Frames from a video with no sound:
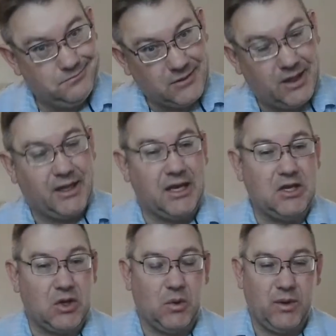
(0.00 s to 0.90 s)

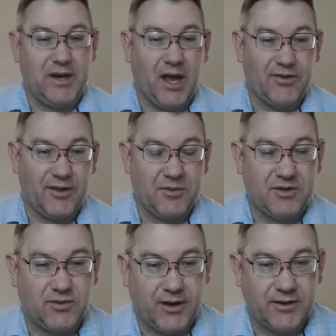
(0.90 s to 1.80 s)
again new, and how they've been
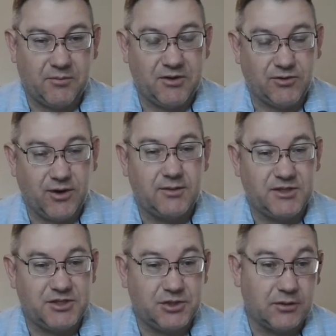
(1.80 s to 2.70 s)
trained. They've been trained
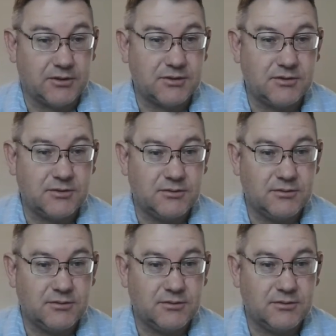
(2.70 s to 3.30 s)
to be jerks.